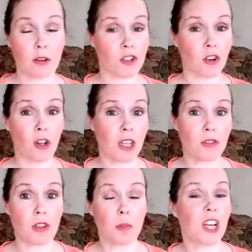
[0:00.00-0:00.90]
I was
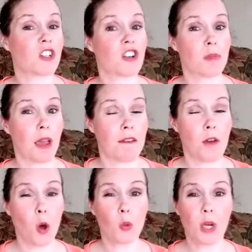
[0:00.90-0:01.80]
scrolling through the pictures on my
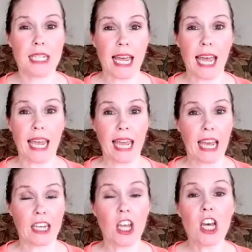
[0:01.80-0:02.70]
phone one day,
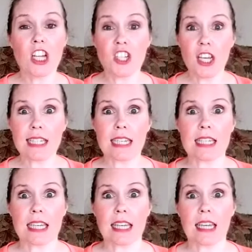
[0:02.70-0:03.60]
and just
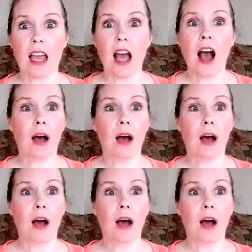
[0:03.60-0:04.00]
to see,